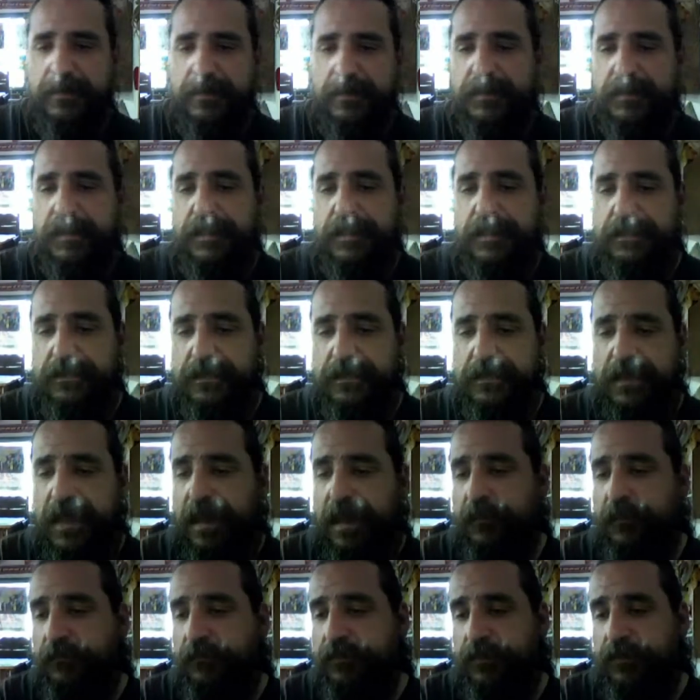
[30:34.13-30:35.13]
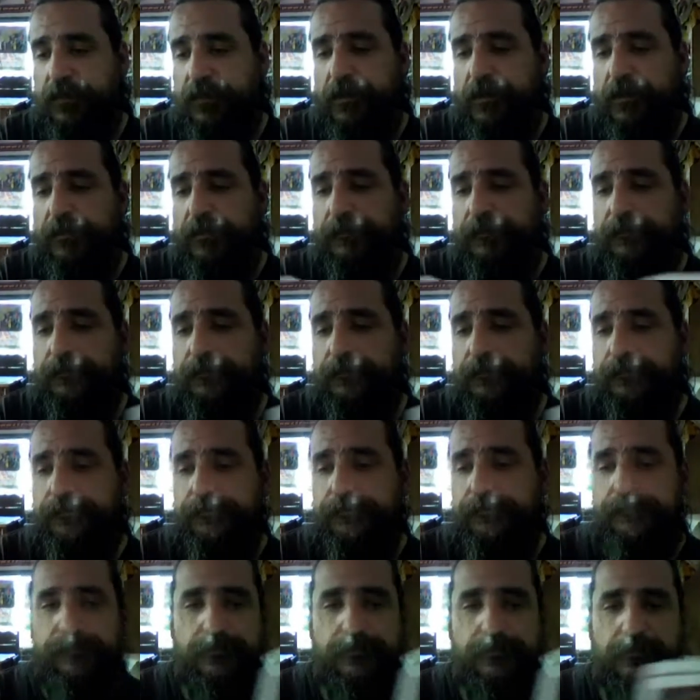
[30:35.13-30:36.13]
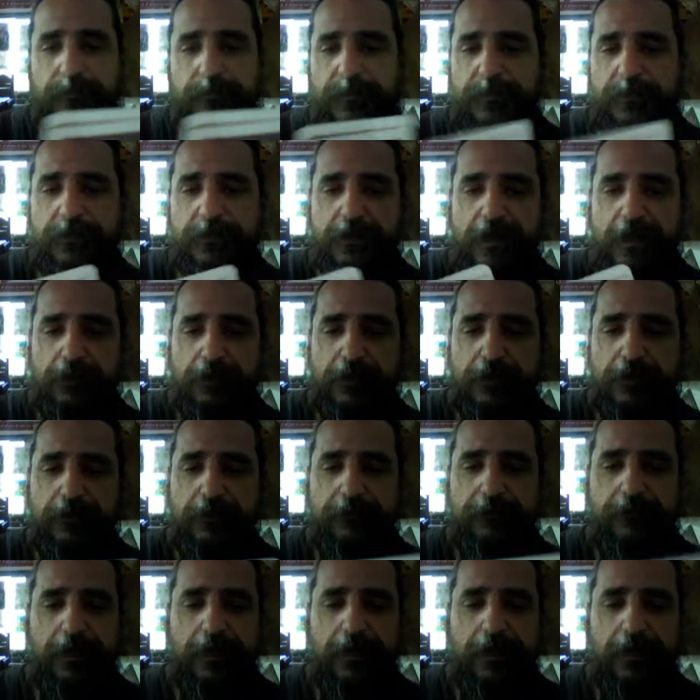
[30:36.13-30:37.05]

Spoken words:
needs an emperor. Where's the emperor?